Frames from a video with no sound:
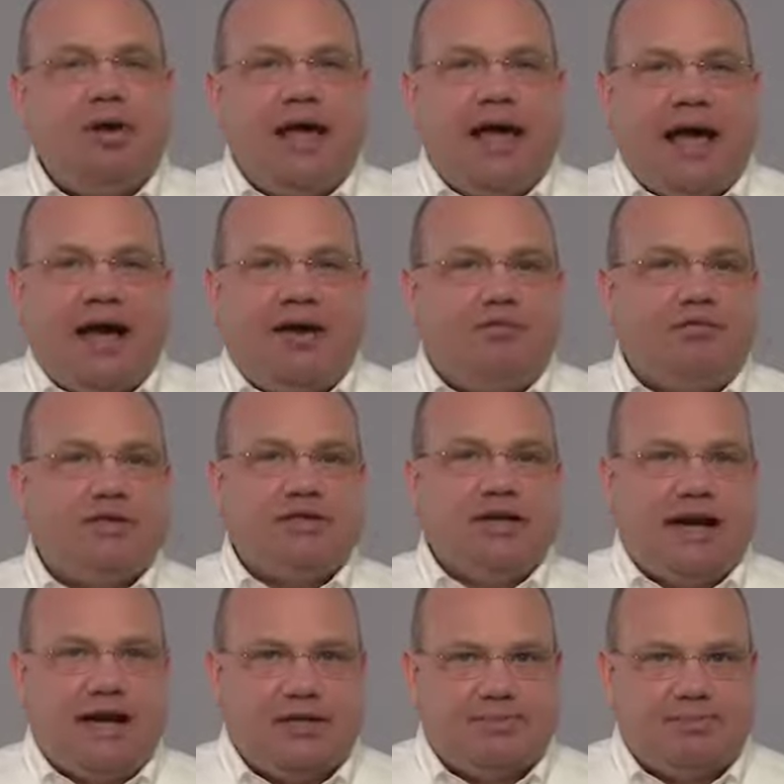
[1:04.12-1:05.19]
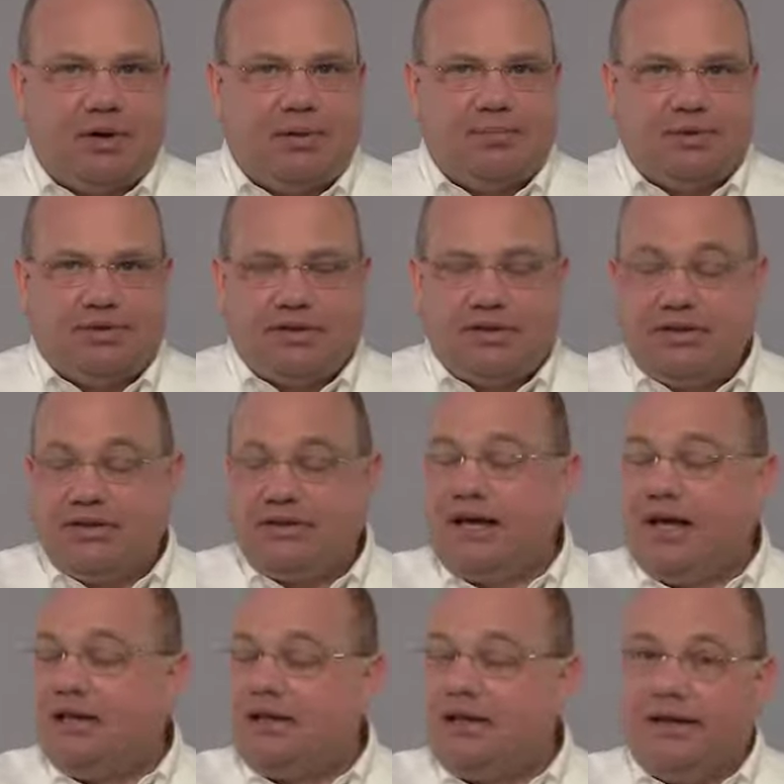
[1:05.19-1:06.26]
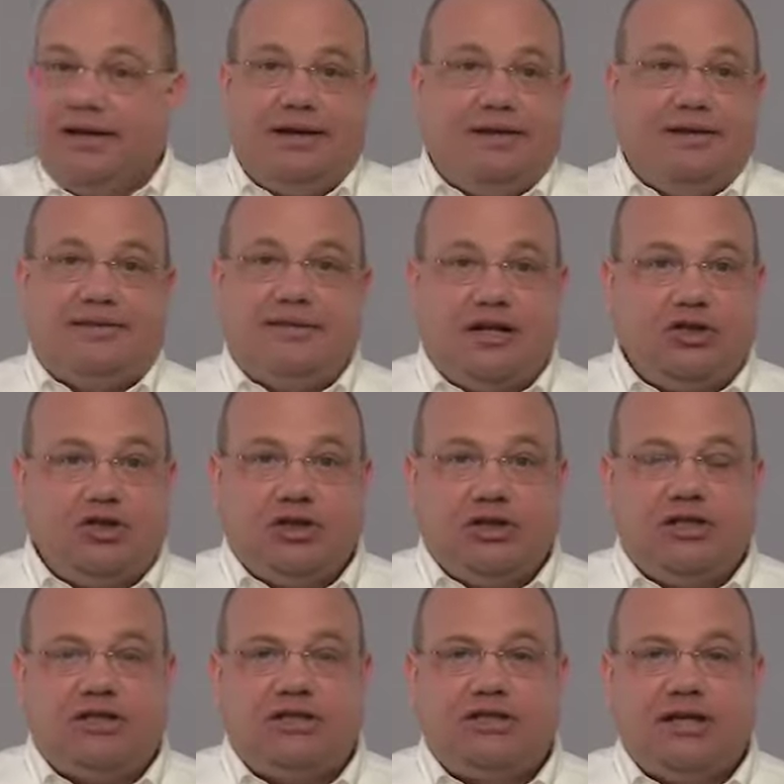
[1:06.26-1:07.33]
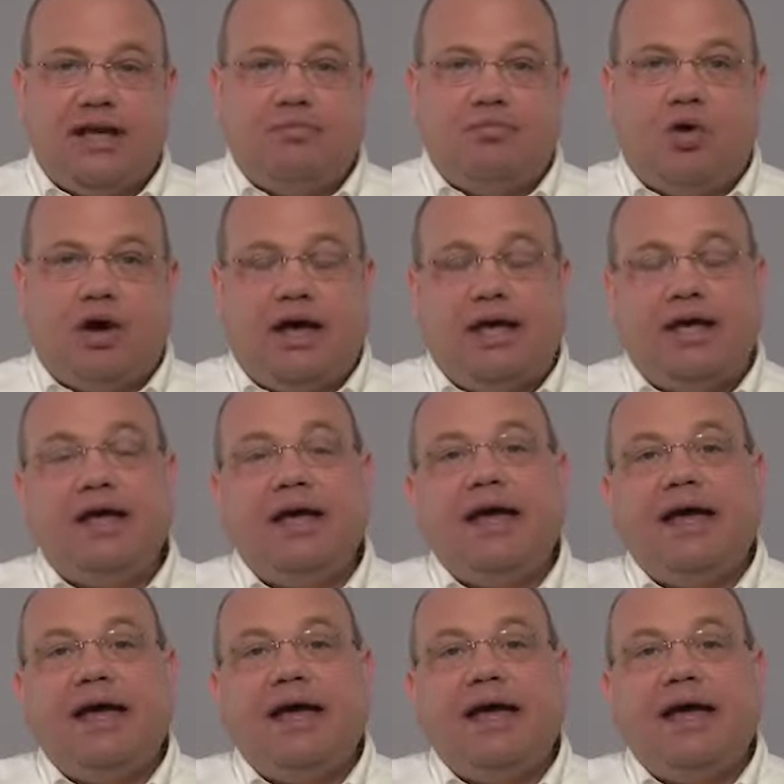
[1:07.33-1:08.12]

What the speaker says: have for tax purposes is calculated essentially the same way